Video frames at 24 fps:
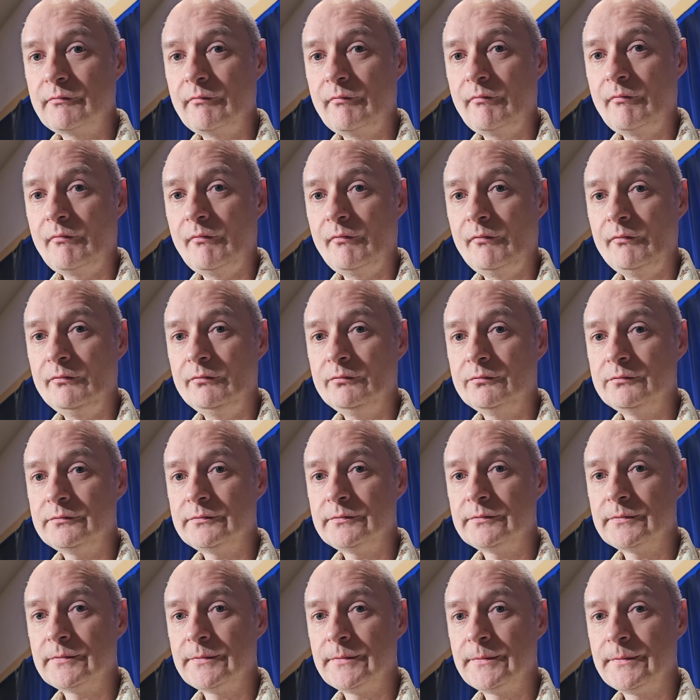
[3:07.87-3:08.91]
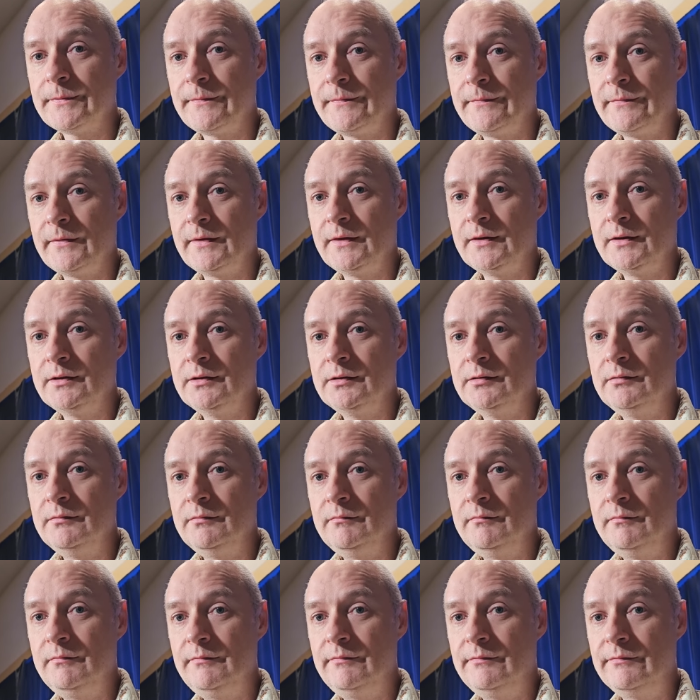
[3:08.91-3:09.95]
Did y'all run into any uh,
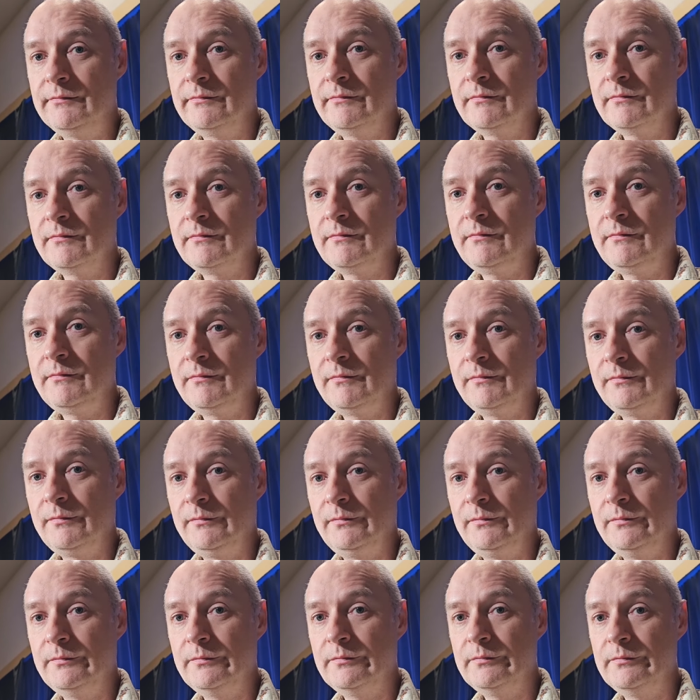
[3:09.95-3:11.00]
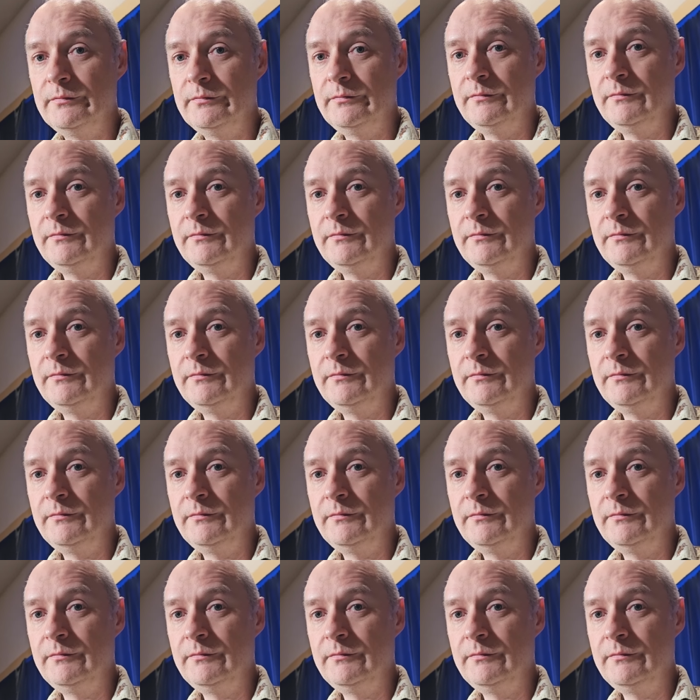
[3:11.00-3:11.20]
issues considering the